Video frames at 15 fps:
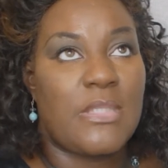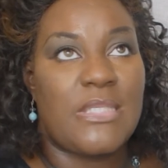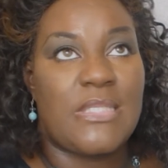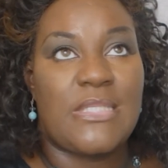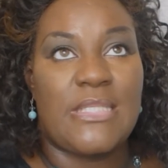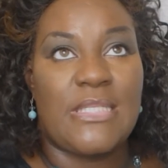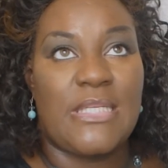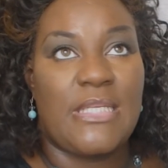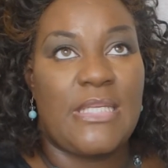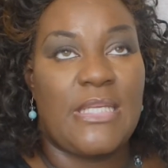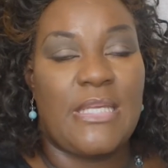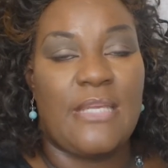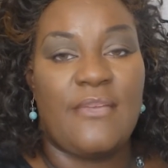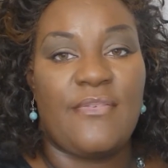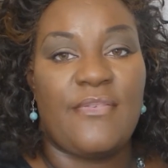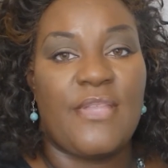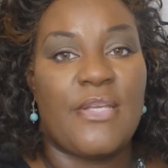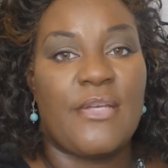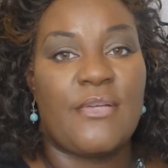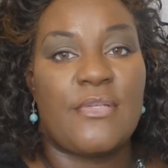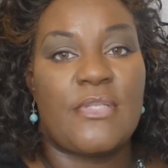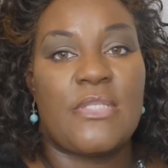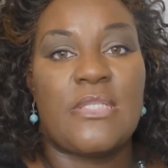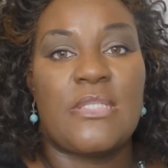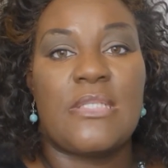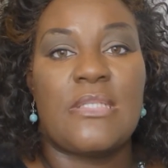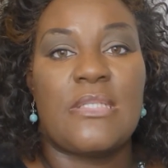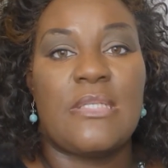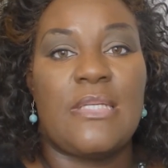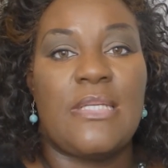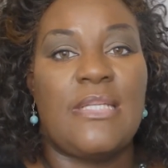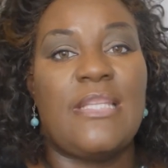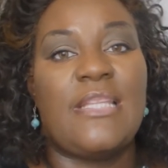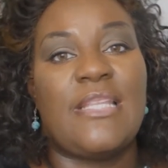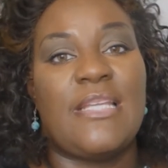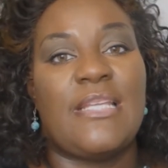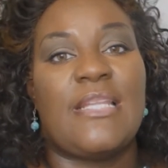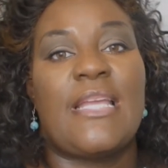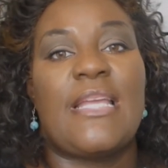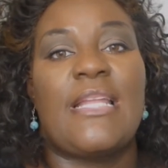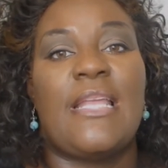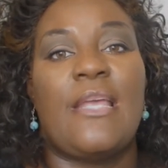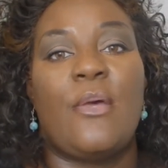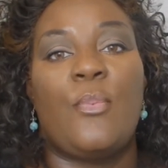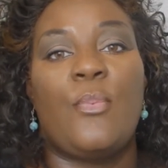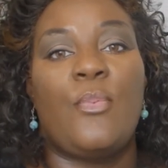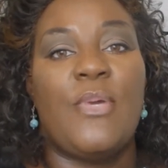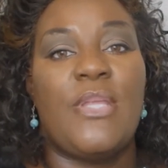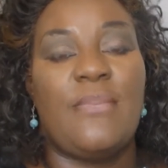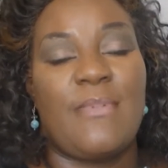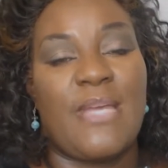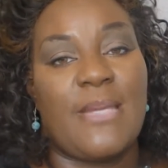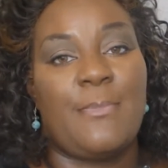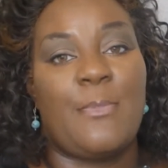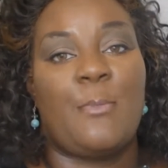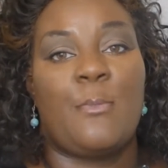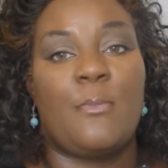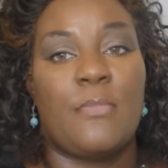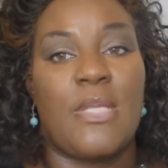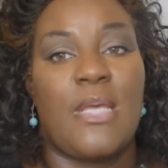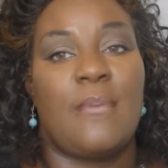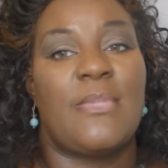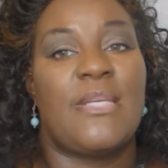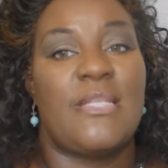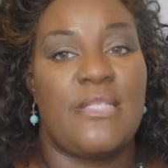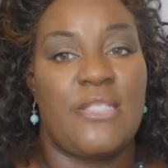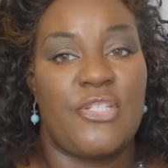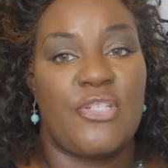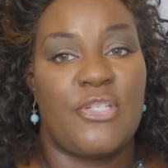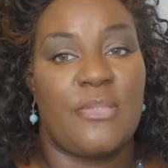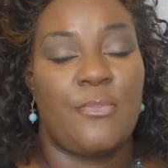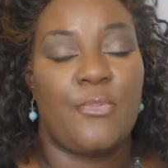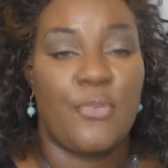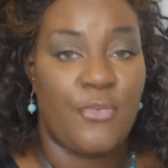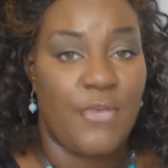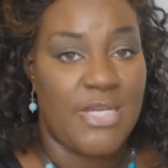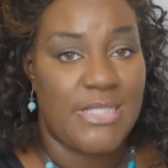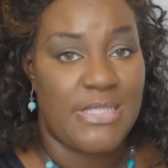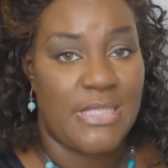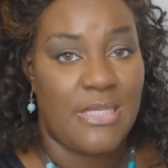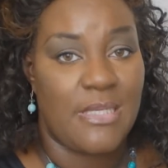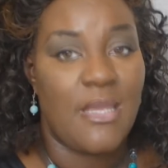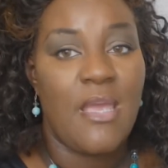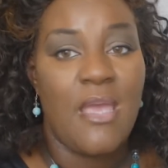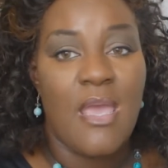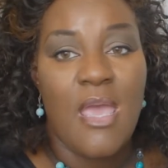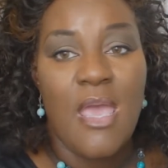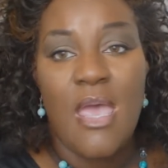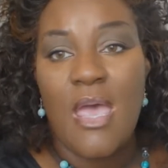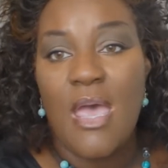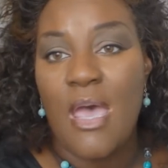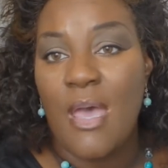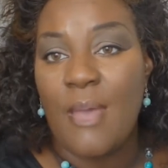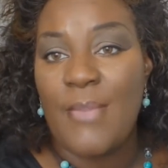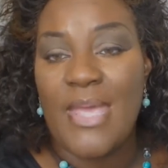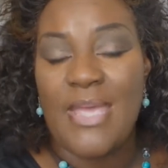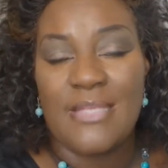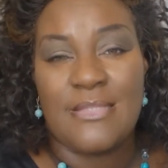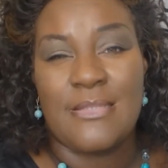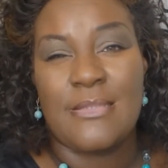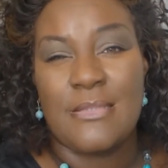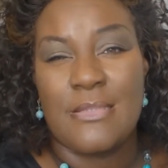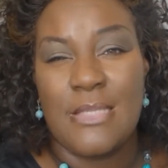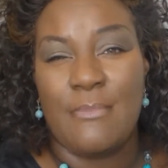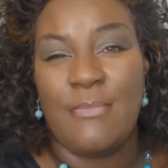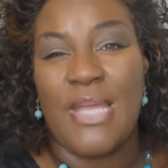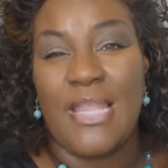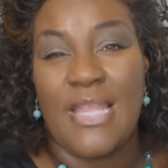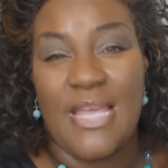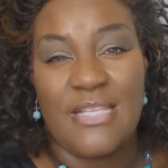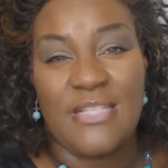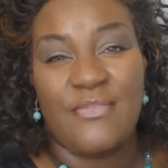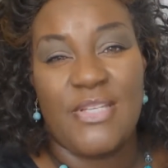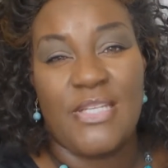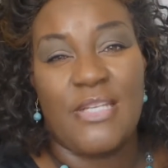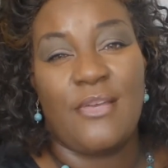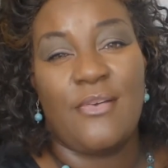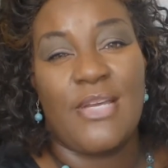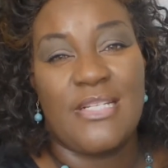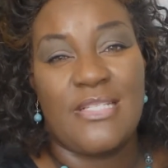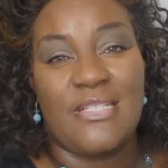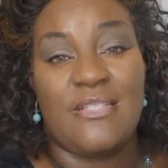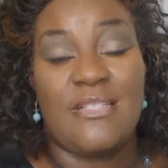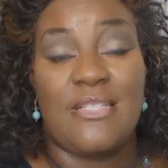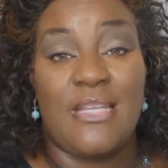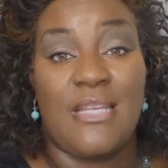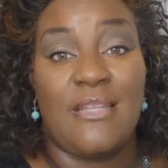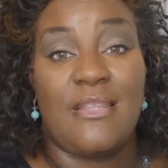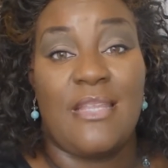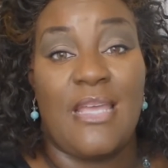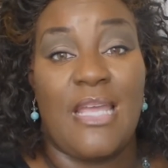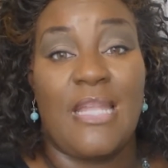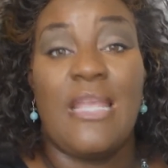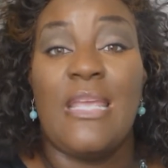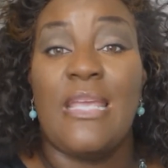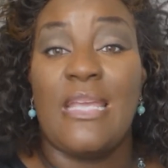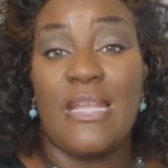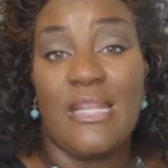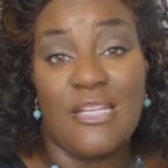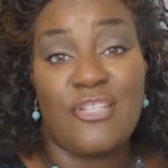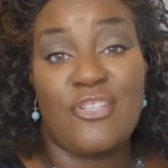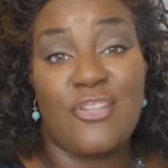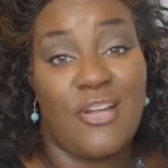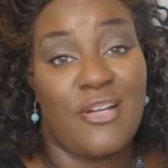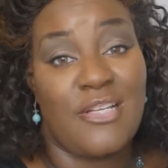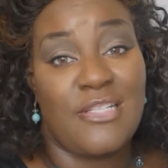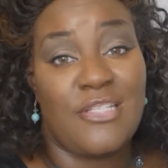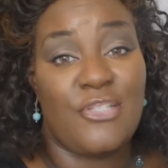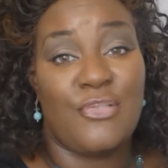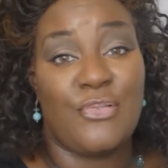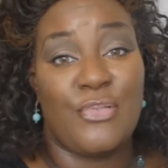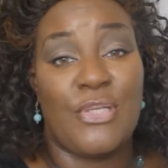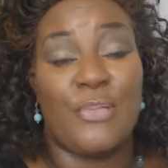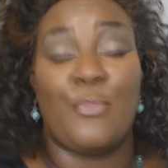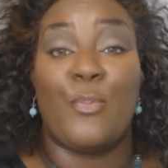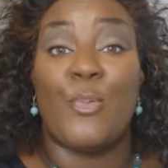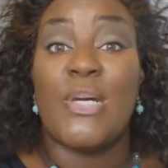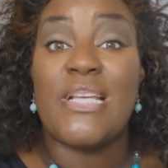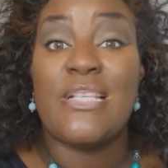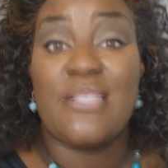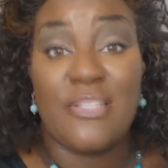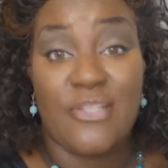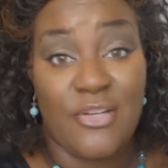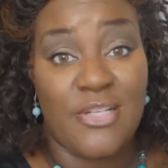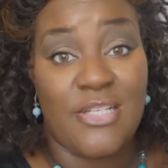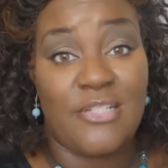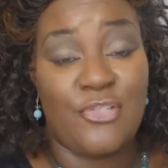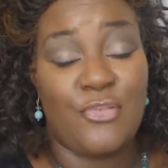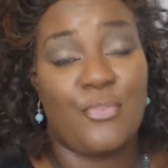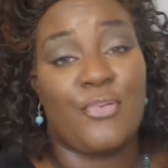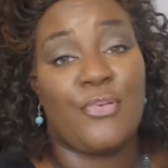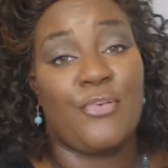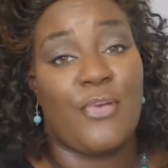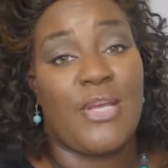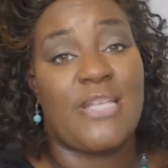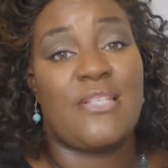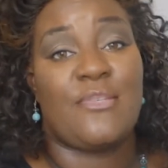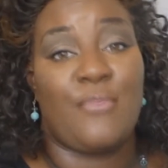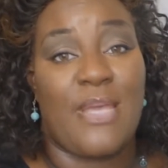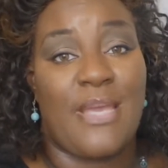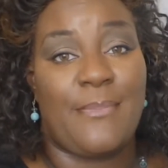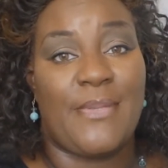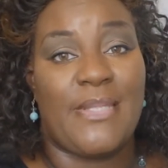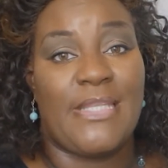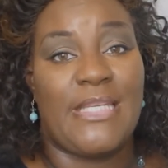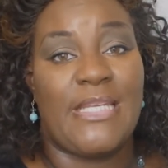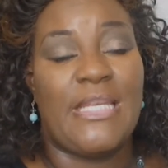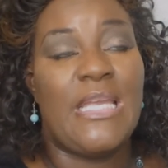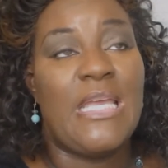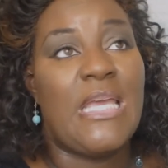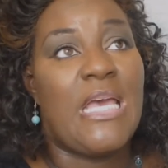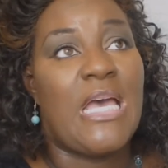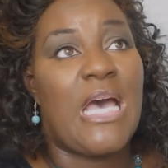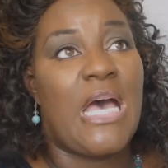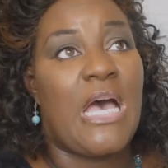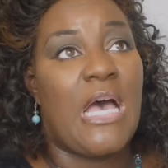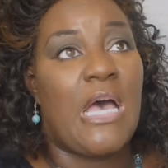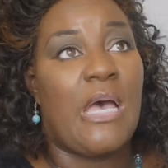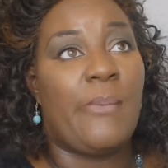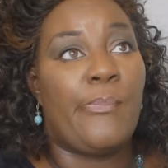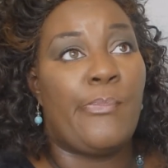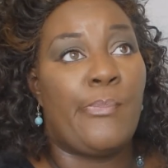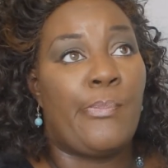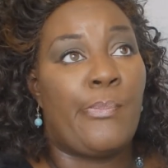see if there's anything that can help with my condition progressing. As in my last video, I did state that it was starting to progress rapidly. I